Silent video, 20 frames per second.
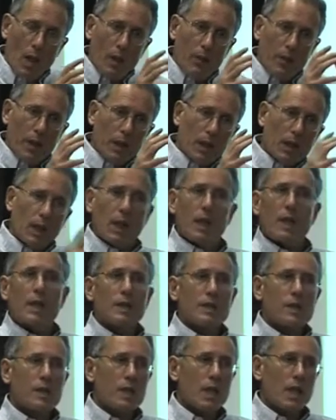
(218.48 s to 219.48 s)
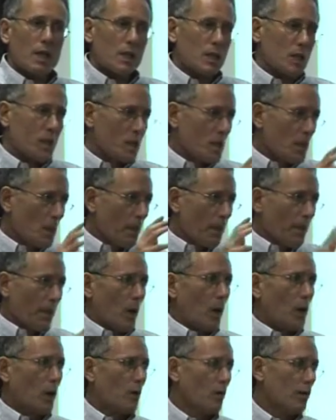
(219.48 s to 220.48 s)
But getting a sense
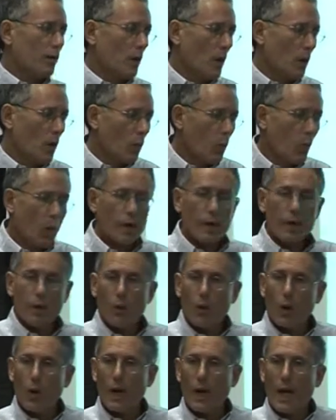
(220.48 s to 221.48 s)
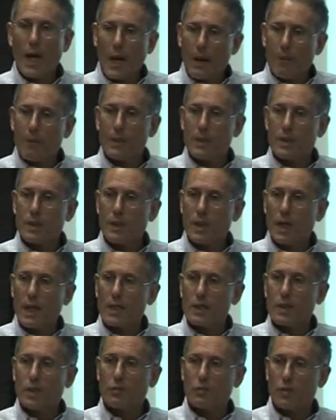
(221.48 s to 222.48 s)
of what happens
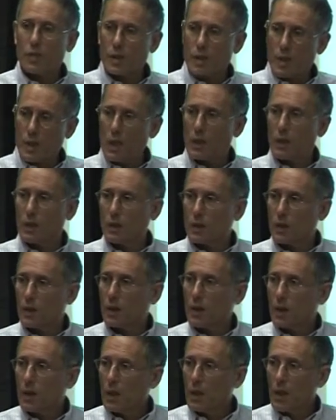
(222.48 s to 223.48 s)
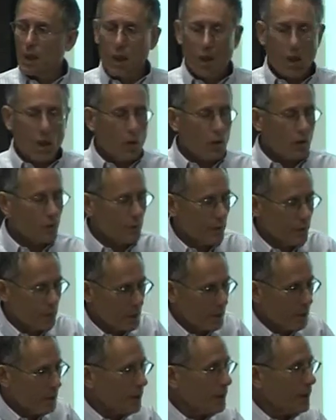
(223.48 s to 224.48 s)
as a result of the
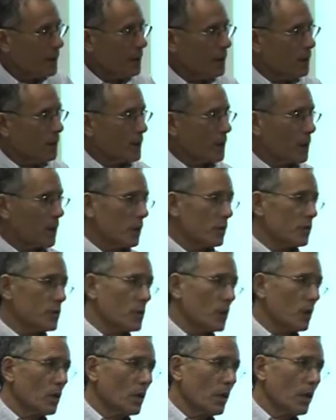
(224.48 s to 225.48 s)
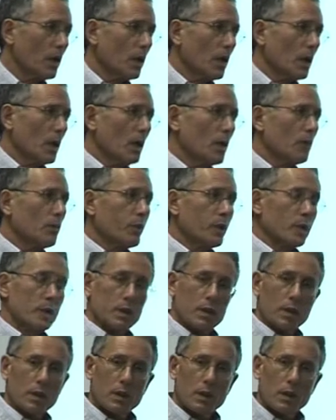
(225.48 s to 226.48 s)
learning that goes on in prison